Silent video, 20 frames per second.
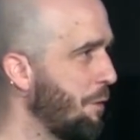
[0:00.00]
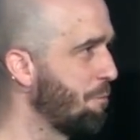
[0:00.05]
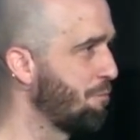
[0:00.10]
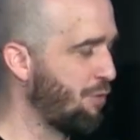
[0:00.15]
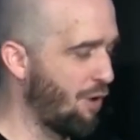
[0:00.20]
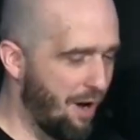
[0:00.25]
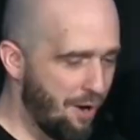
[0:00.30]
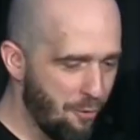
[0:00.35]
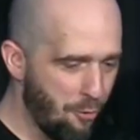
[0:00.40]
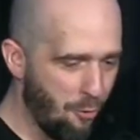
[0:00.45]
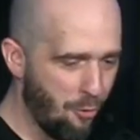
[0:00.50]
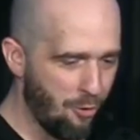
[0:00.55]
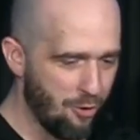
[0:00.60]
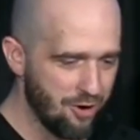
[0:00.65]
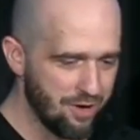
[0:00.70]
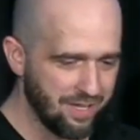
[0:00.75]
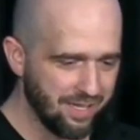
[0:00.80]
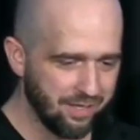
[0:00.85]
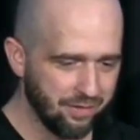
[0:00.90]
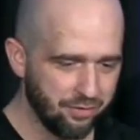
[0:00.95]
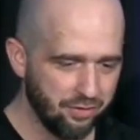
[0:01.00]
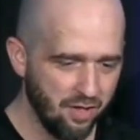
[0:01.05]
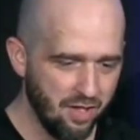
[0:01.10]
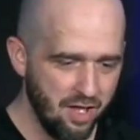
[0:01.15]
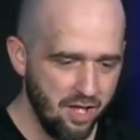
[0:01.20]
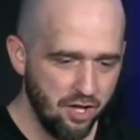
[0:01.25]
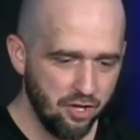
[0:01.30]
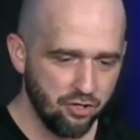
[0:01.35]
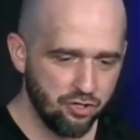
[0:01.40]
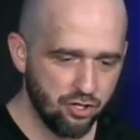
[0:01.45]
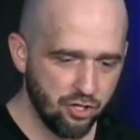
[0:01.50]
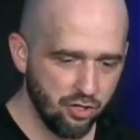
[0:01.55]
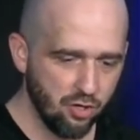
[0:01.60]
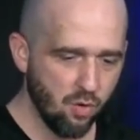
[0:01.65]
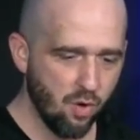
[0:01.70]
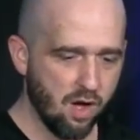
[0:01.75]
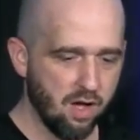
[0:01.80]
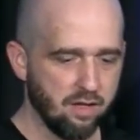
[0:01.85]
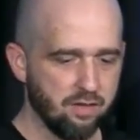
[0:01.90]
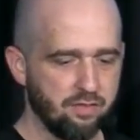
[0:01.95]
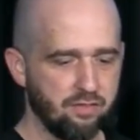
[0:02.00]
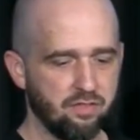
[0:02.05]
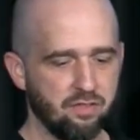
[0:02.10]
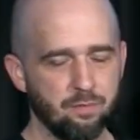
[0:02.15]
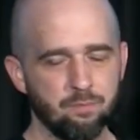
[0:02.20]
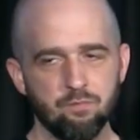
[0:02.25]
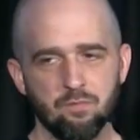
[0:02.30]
priorities to us.